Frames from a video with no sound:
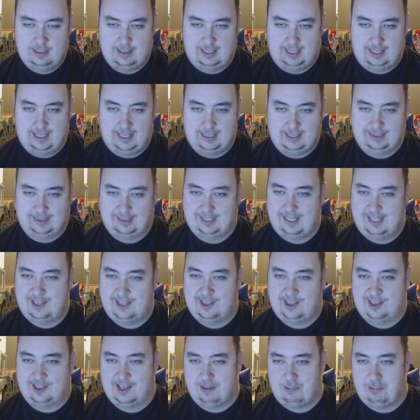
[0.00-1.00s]
At
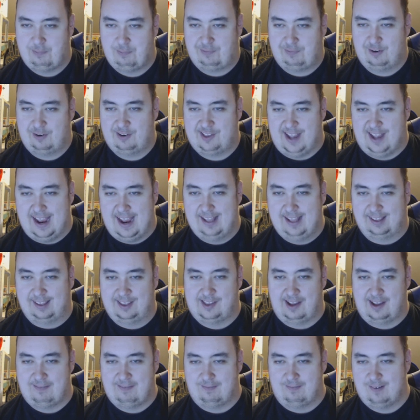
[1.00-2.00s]
least some of your style is
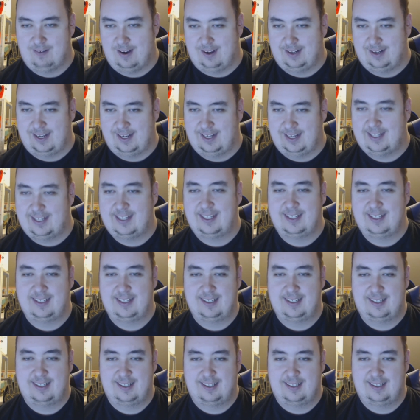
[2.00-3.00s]
ironic.
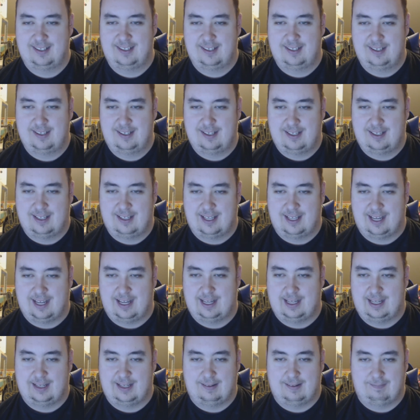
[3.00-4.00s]

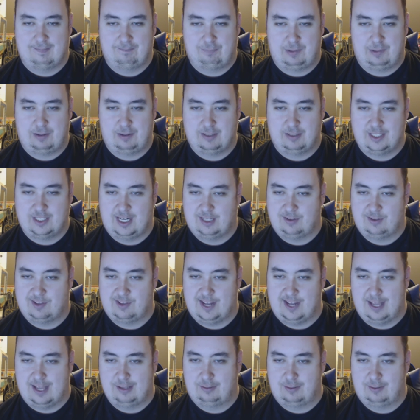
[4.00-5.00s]
You can change your
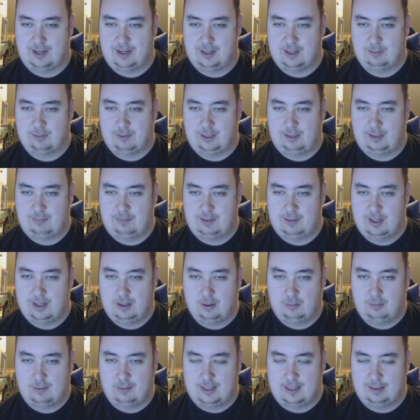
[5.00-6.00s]
style to another one you
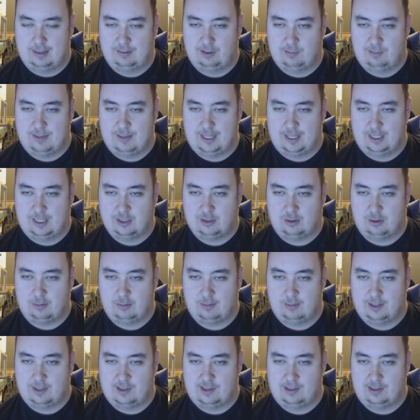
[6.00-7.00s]
know rather than spending a short
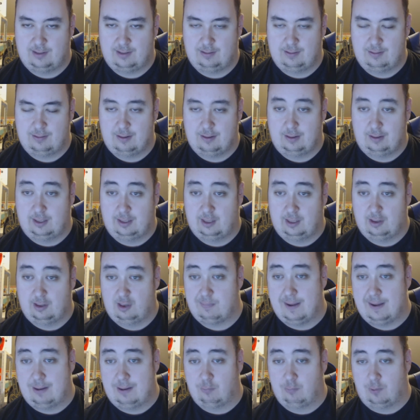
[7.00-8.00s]
rest, or you can
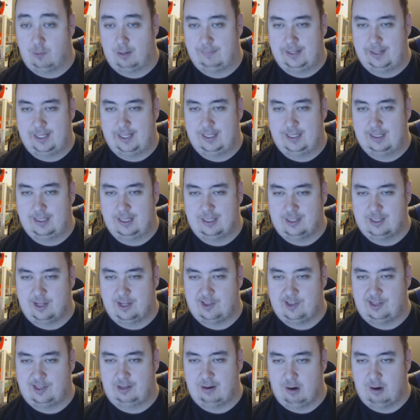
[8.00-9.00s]
spend 1 minute
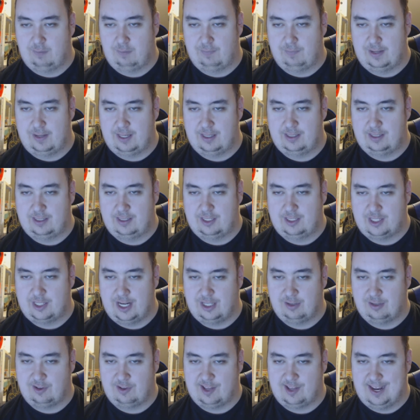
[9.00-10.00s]
adjusting your outfit to change
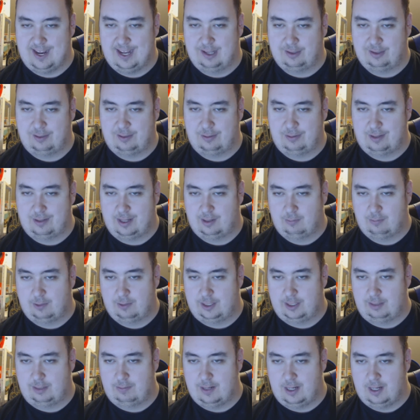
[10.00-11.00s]
your style to another one
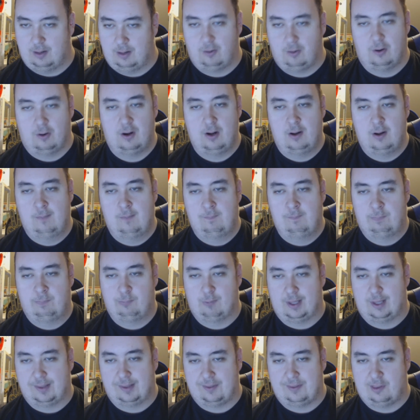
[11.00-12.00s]
you know
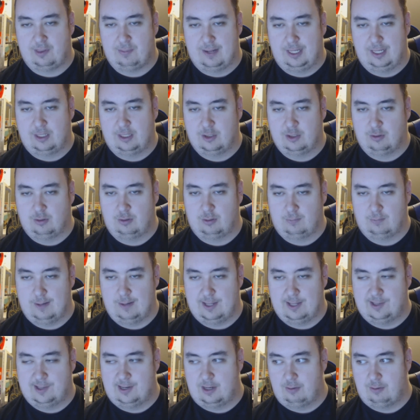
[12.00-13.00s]
rather than spending a short
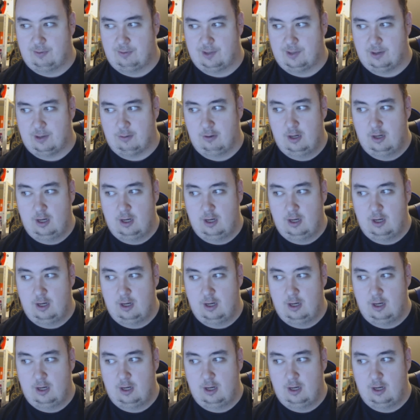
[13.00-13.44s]
rest to do so.